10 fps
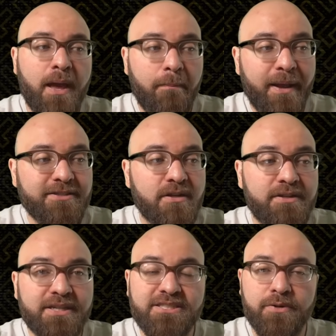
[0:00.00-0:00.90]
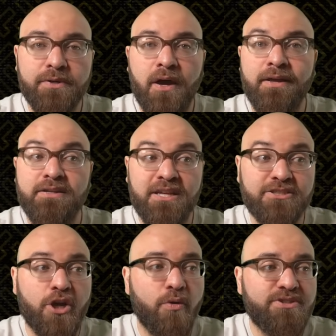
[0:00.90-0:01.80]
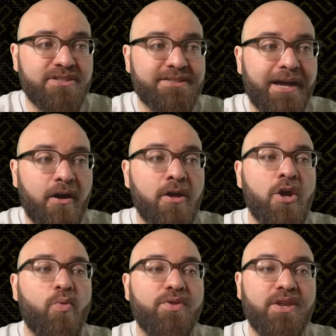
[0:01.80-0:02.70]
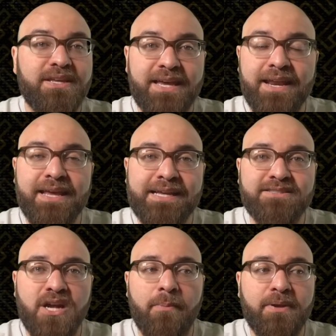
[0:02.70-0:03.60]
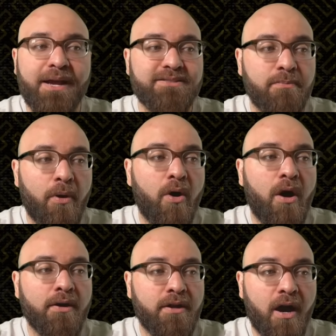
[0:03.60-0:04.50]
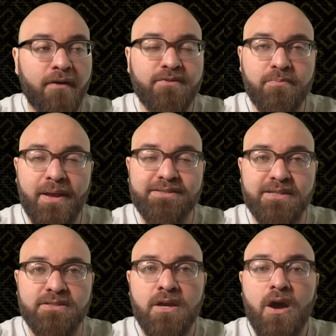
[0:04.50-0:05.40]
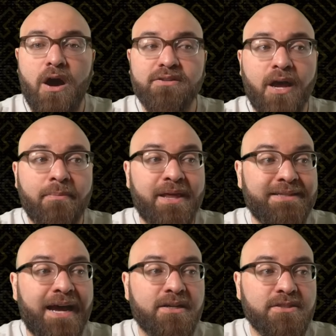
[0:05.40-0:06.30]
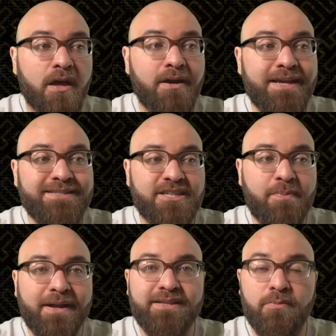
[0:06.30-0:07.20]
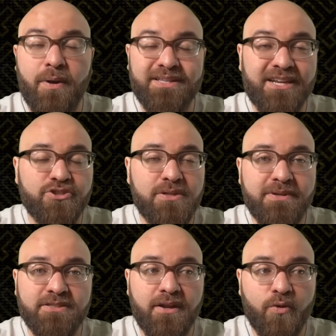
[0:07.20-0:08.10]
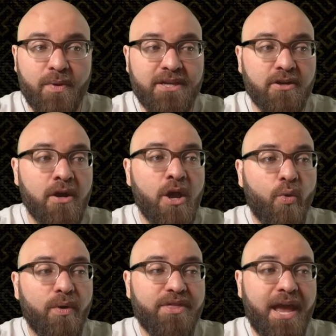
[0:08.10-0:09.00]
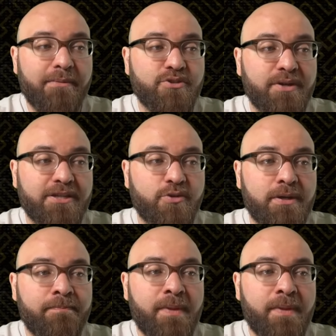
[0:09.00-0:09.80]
based on Nick Sirianni and his coaching style within getting his top guys the ball on an often basis. On top of that, Dallas Goedert is expected to potentially miss another week here with a hamstring injury.